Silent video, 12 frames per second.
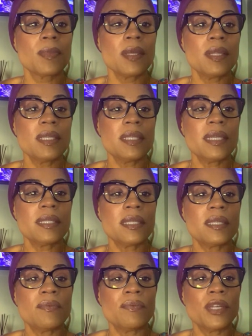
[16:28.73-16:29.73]
This says
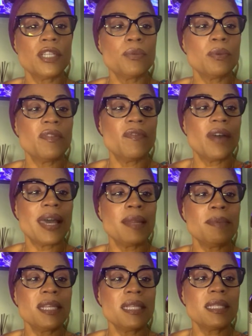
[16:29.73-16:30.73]
it's enriched with
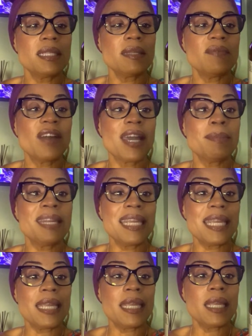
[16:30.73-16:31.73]
vitamins, vitamin
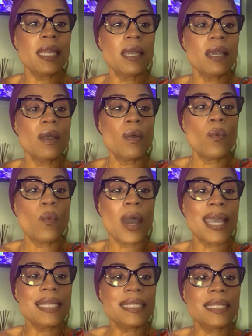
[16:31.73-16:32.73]
E,
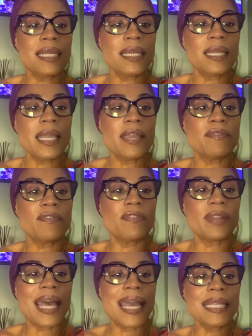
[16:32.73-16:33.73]
white tea, and
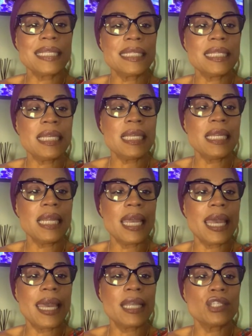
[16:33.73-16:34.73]
flaxseed
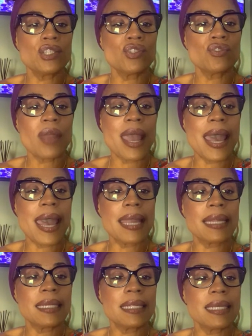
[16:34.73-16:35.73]

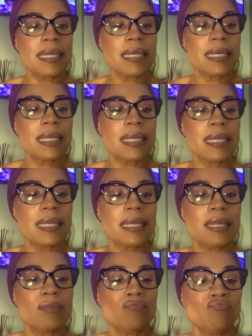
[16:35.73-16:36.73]
extract.
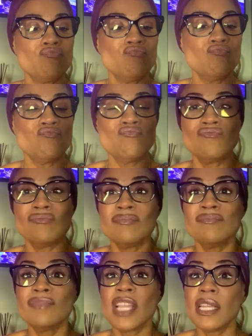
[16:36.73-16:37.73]

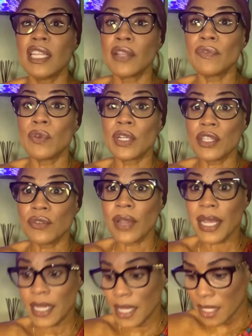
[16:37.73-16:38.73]
Looking forward to
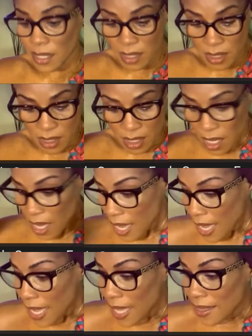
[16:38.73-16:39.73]
trying this.
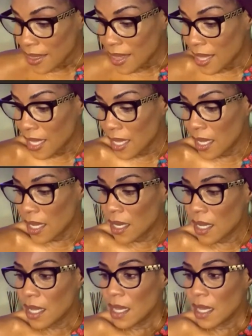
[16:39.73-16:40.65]
And then